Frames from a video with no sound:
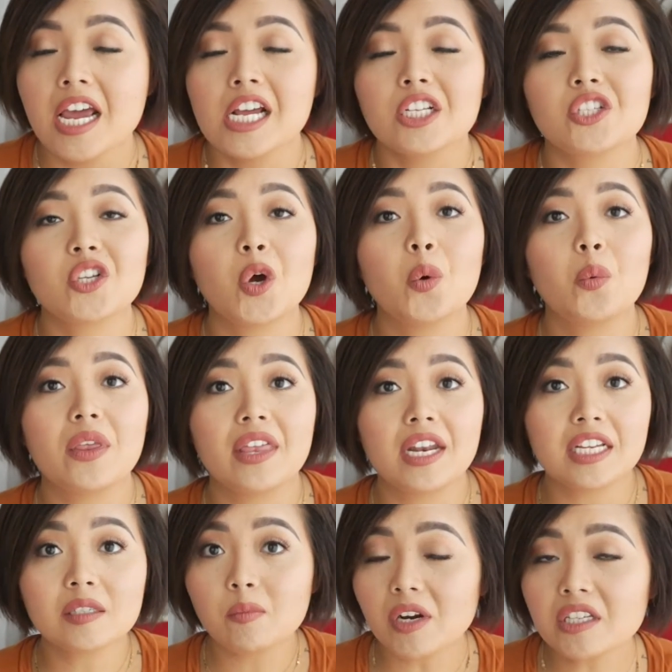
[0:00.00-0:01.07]
So with an
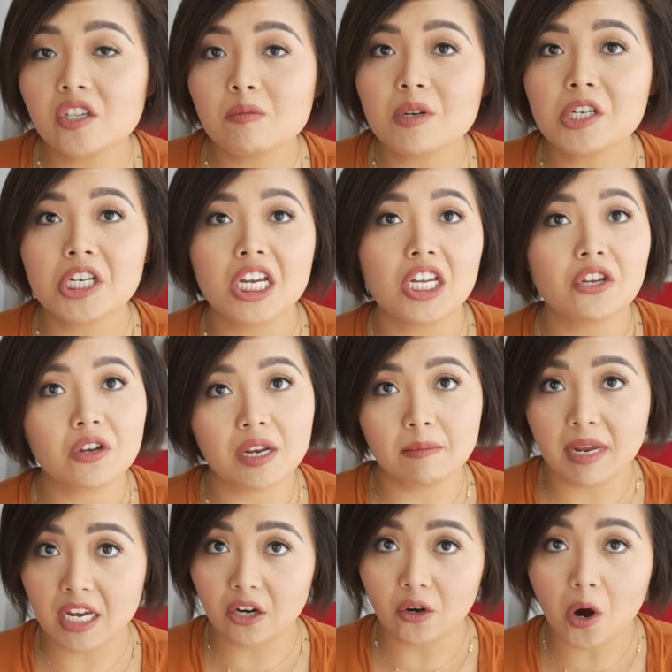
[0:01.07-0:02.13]
espresso machine, you can
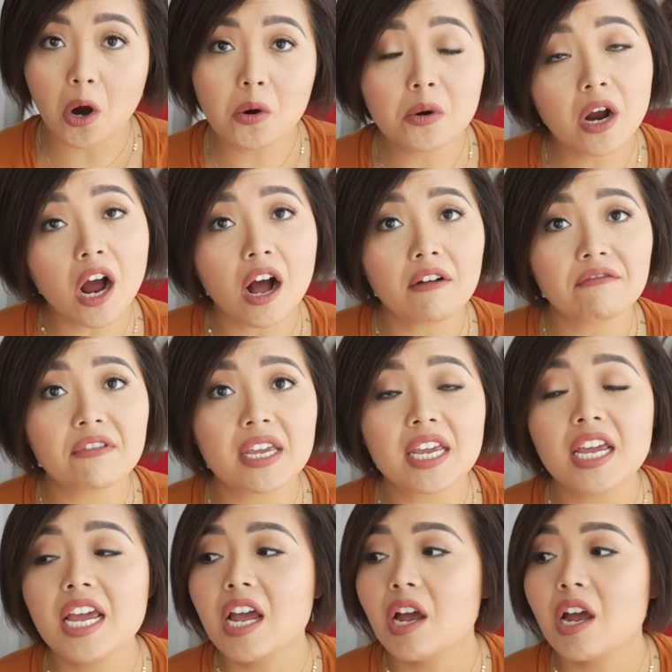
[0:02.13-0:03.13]
make your own coffee